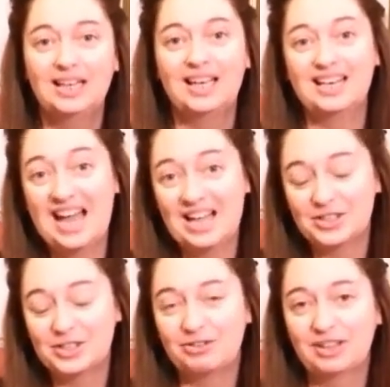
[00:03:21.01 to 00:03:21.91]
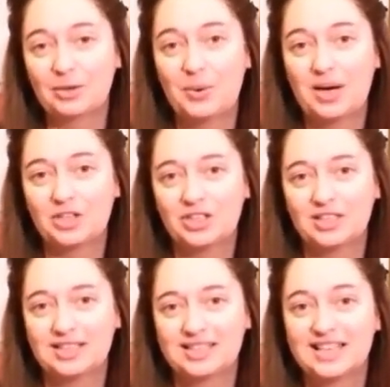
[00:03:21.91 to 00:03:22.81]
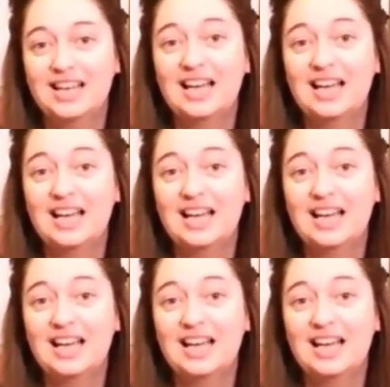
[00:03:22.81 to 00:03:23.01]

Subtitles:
and answering the questions